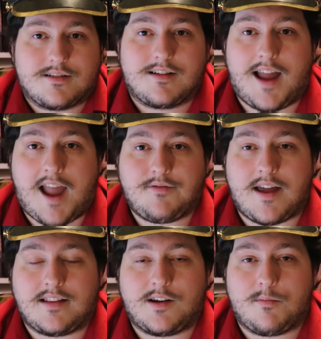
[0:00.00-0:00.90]
have
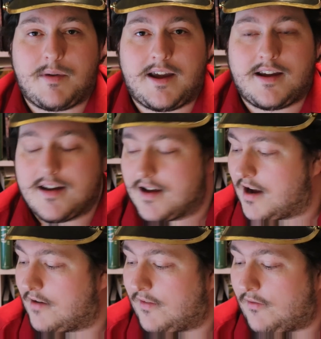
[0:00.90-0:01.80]
that little bit
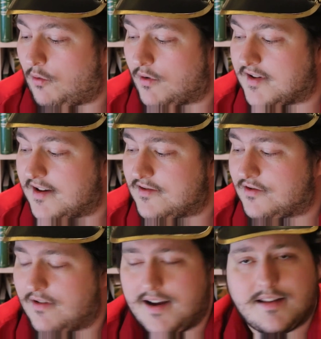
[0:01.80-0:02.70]
of RIvet Wars
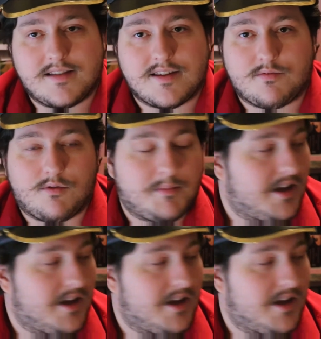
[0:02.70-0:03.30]
history. This will be